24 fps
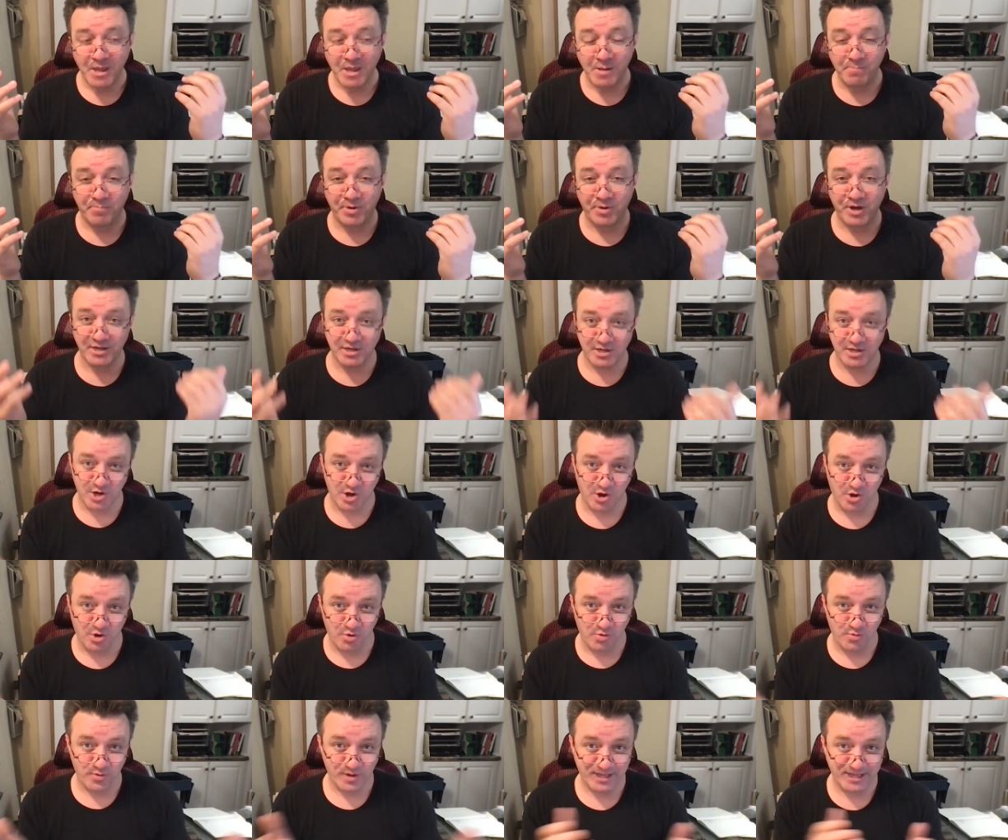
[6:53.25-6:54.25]
But
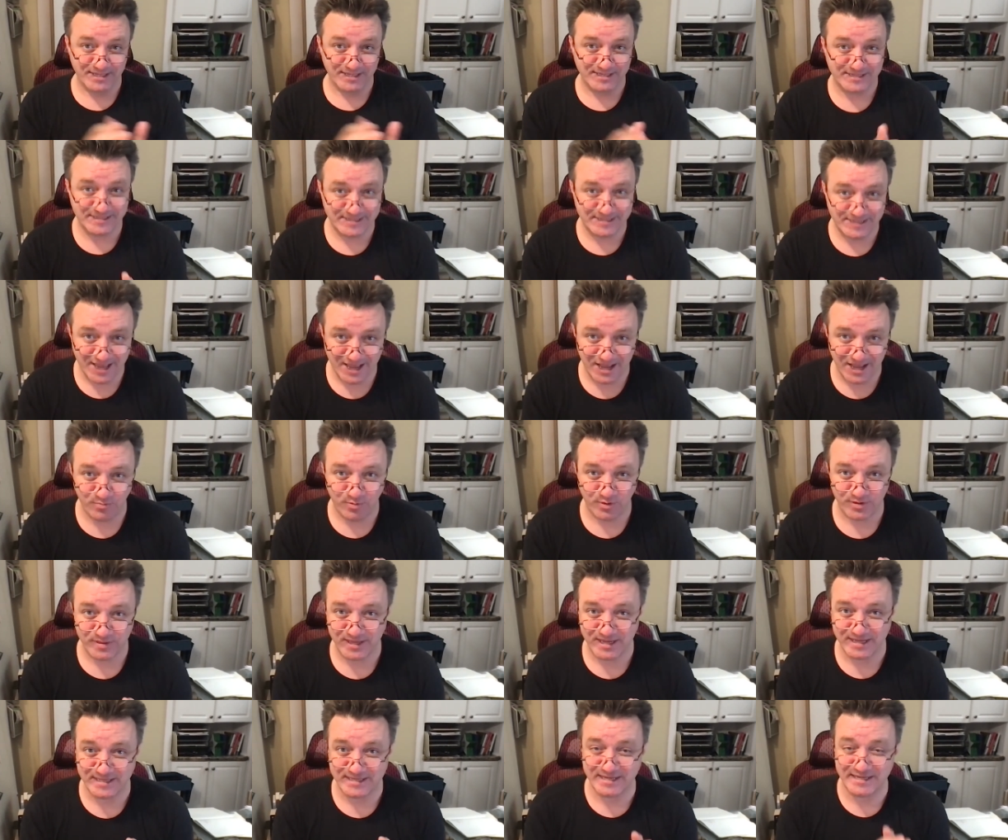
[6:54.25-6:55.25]
no, instead, what
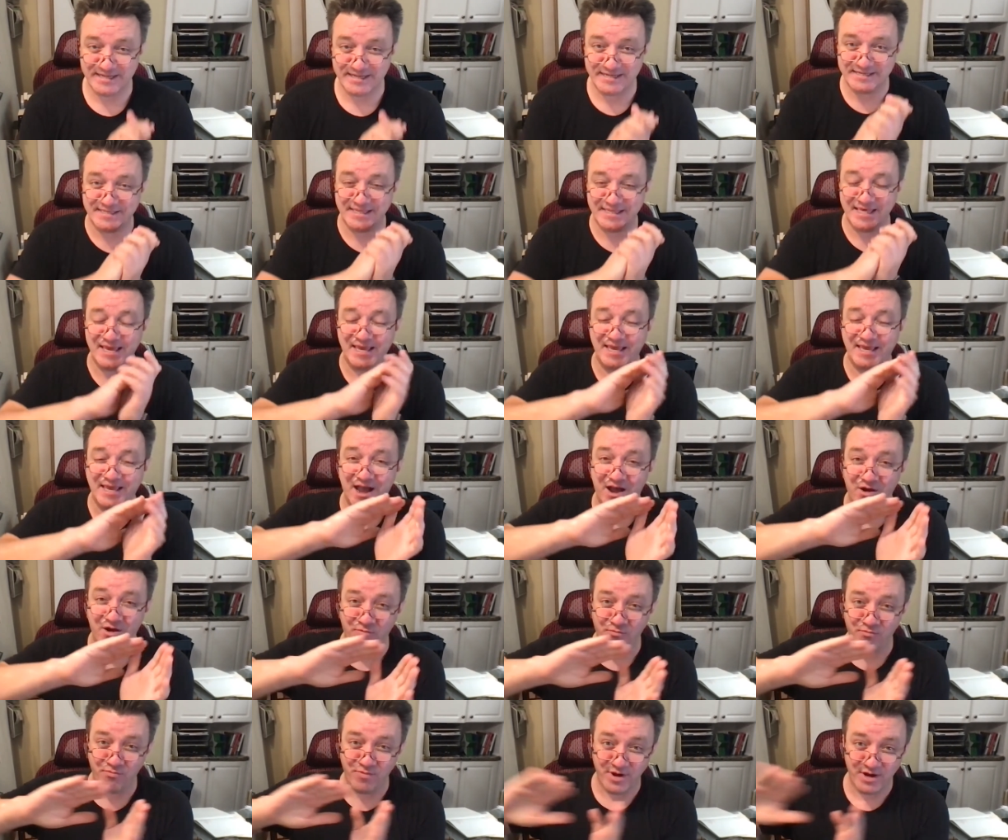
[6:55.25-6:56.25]
they did is they
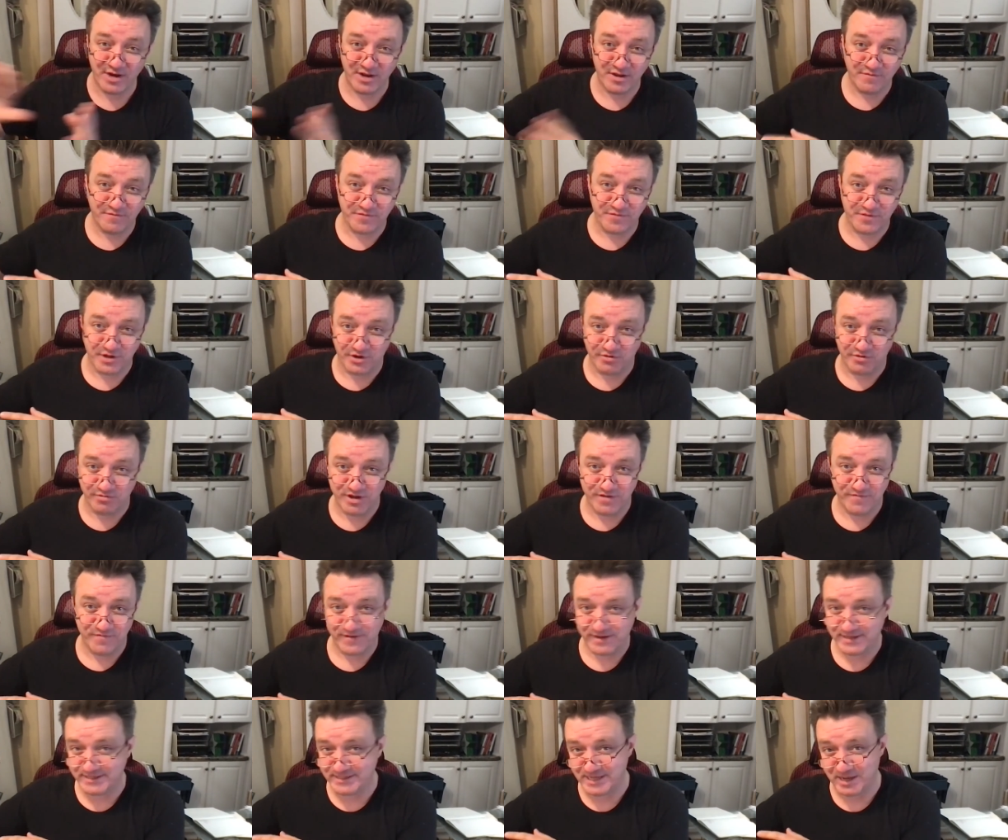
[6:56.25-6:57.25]
got rid of the
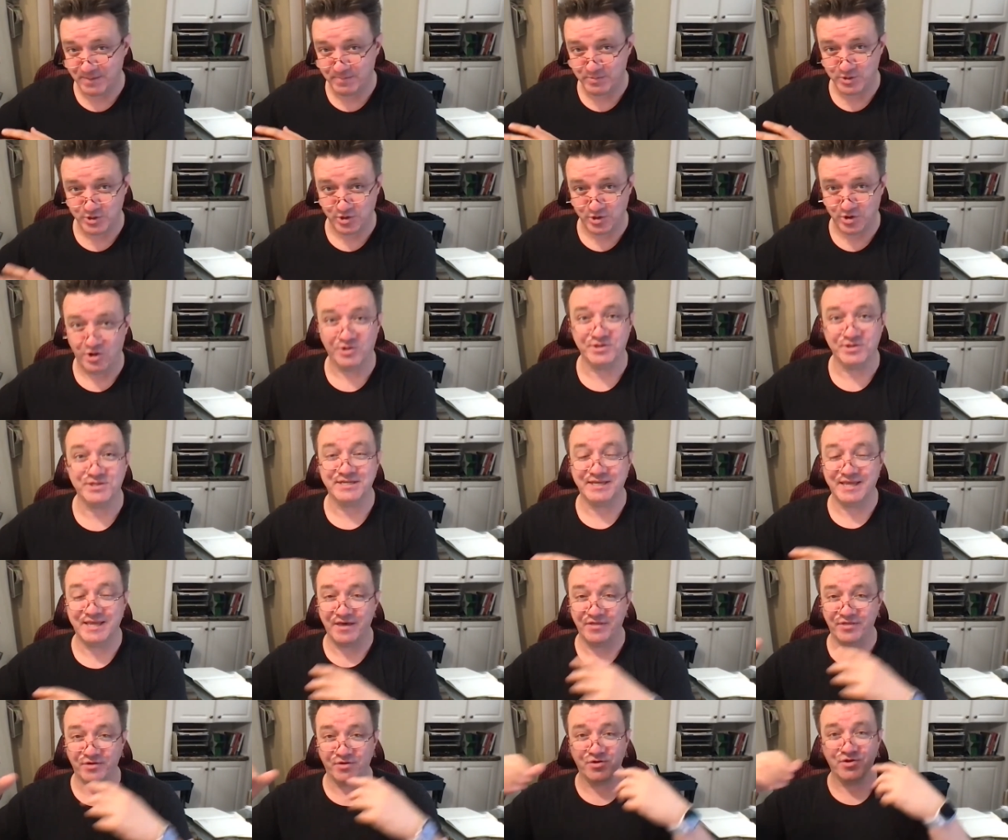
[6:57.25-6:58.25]
grief exception
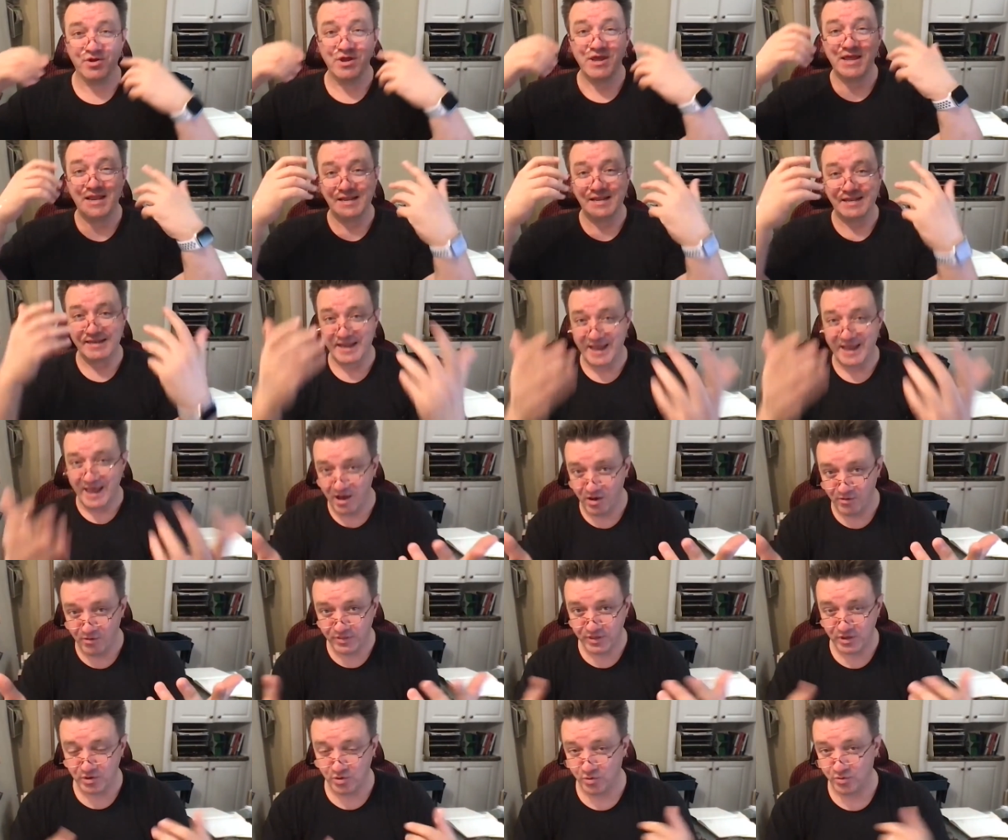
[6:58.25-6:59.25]
altogether. Now
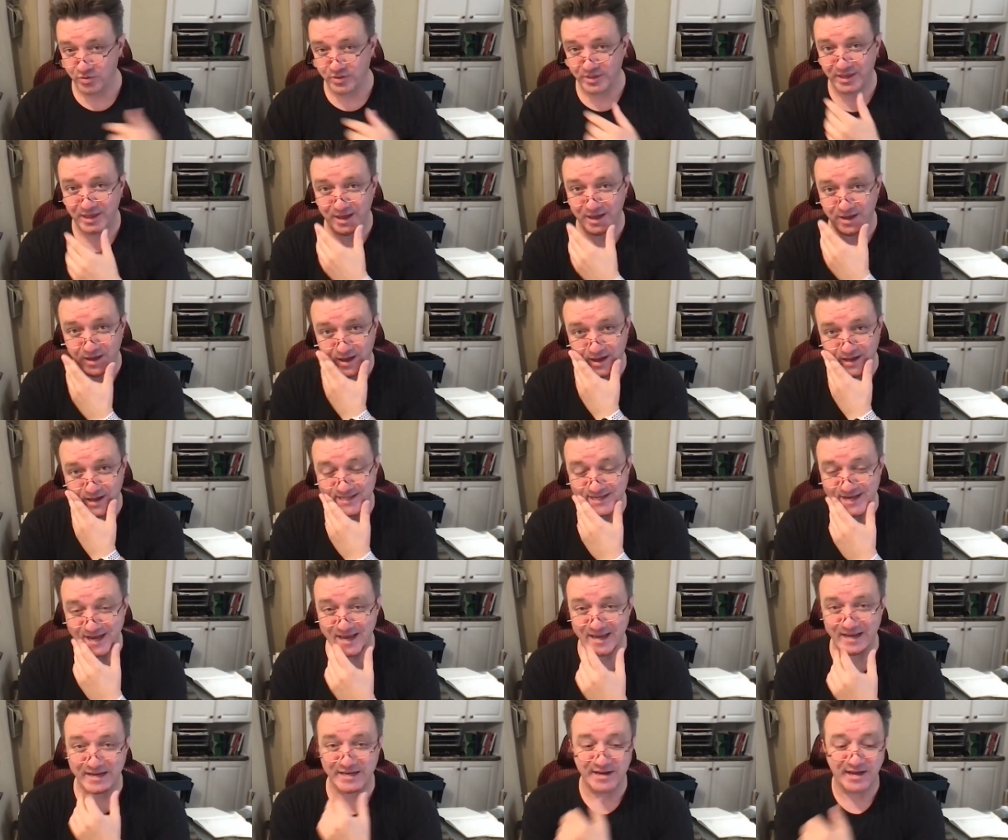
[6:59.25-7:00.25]
the only
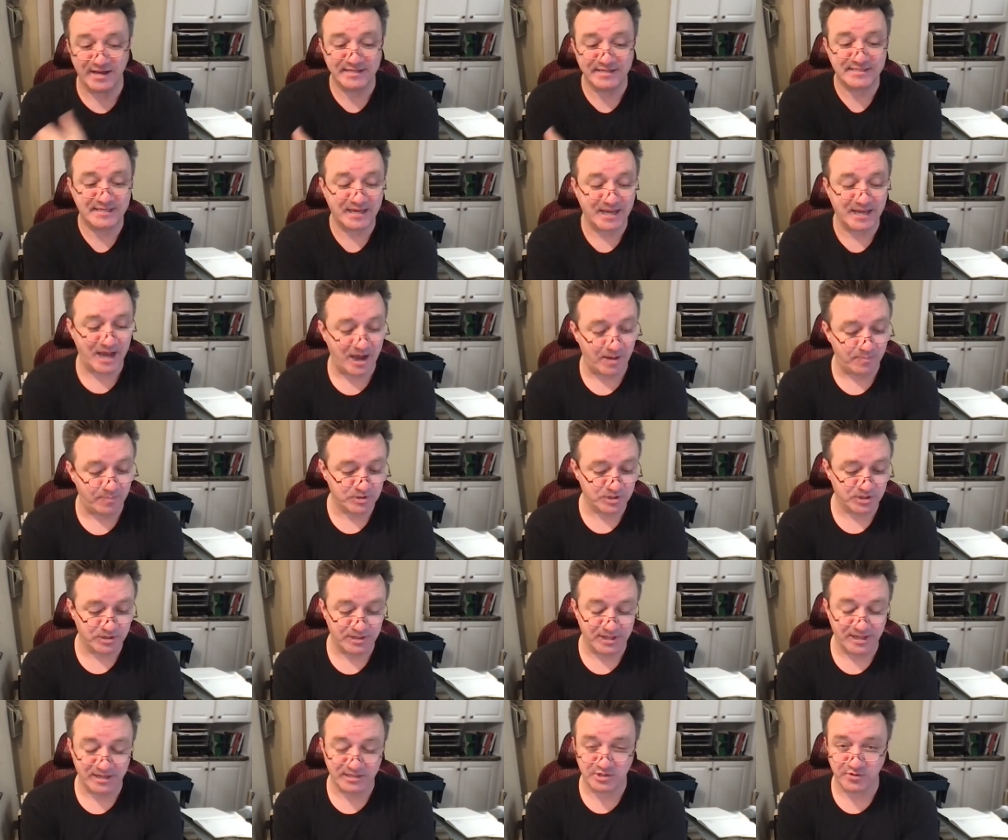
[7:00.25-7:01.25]
diagnostic
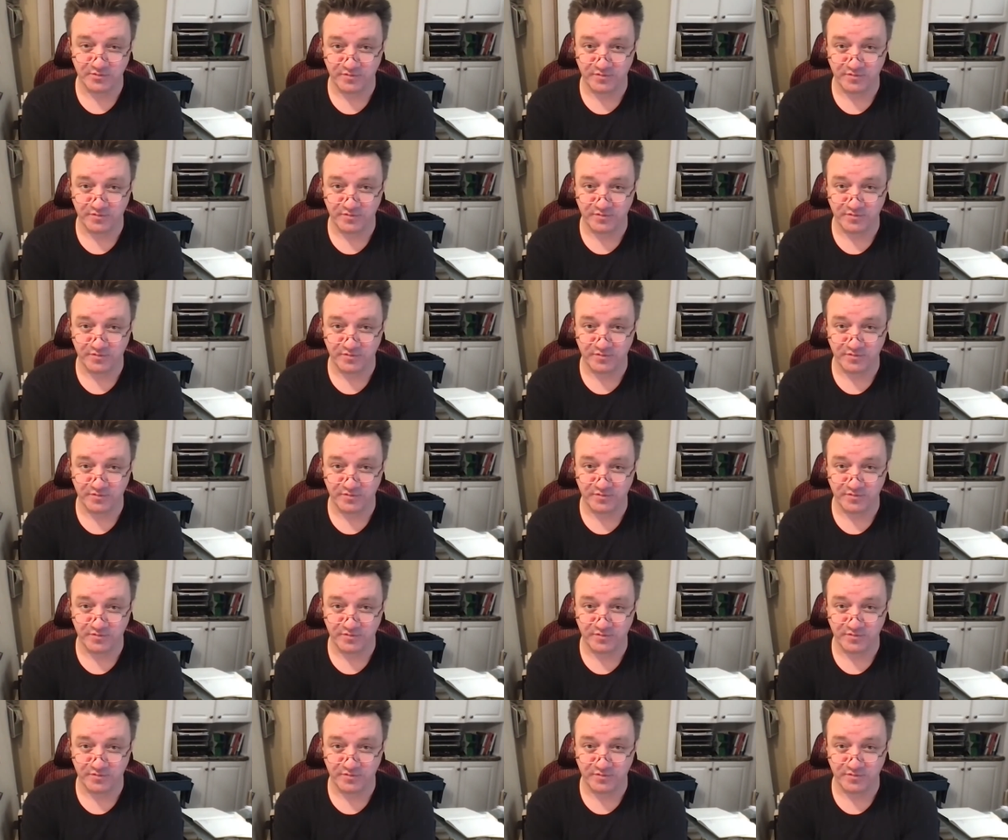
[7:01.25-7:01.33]
option that's